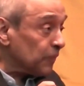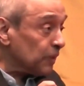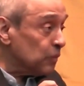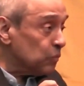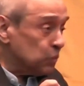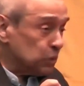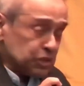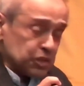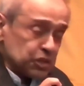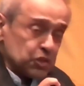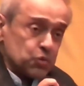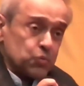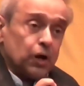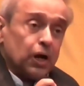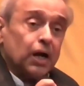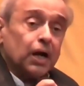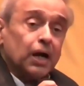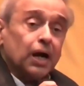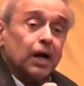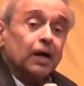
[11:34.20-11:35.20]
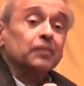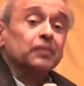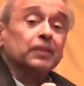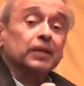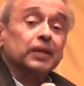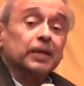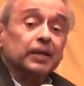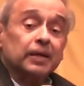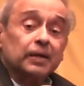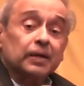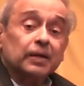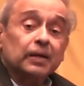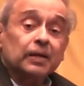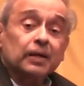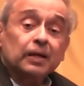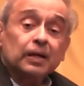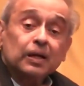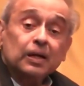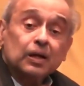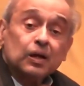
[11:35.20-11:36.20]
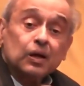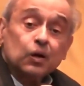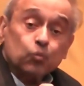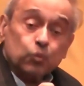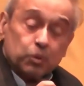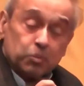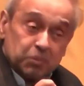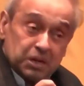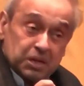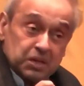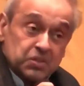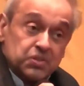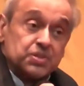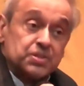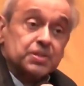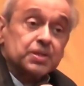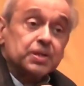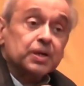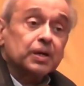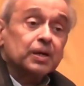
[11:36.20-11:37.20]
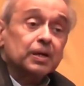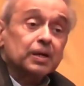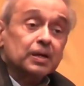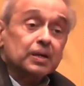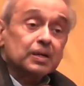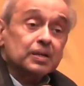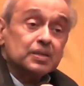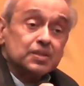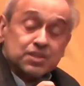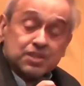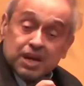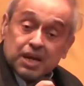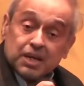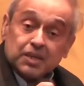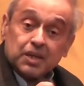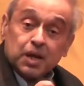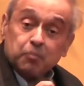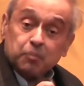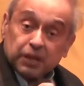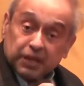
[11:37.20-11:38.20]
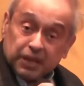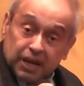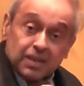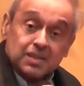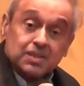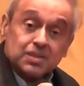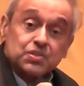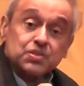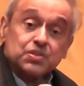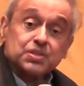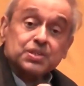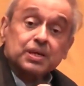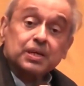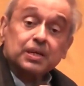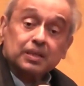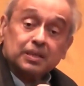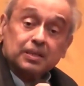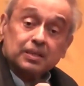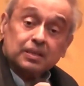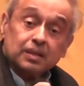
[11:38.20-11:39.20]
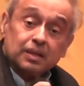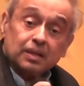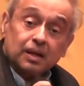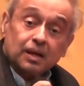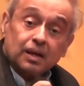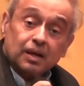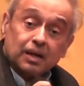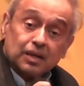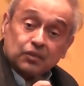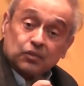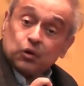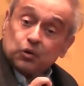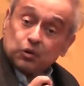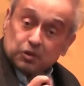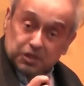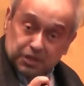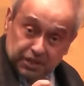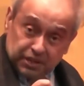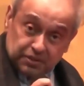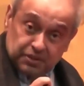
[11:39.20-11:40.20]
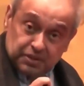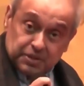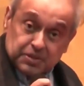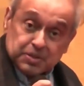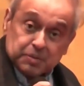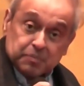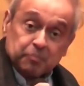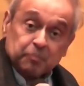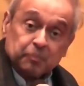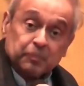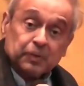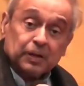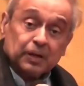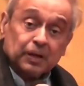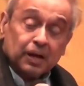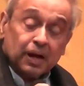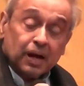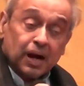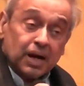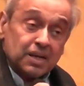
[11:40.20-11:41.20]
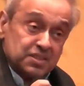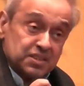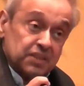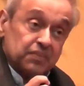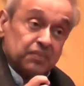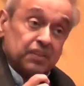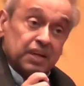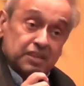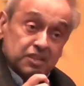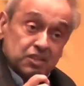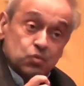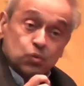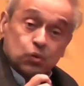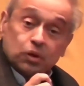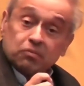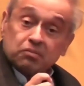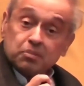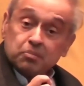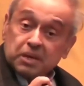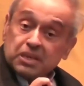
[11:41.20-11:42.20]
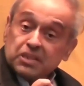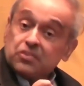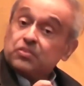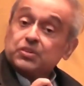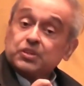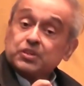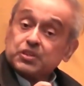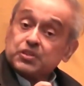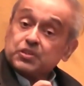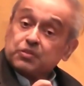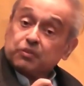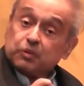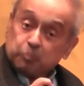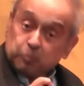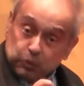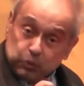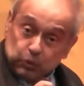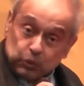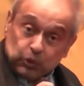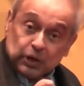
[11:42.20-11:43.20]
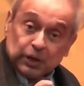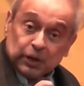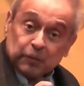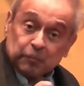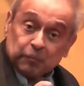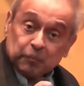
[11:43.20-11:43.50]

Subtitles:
Which is why I think we must stand up against authoritarianism. I see that as one of the messages of the book.